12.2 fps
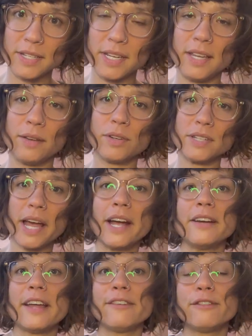He
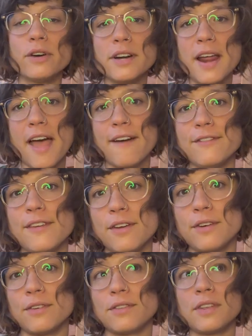retired at four and a half
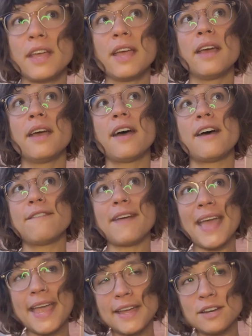years of
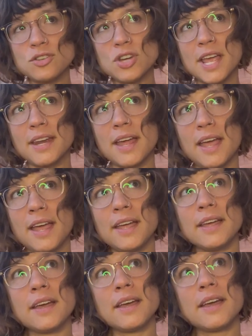age, and
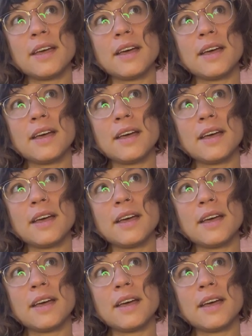I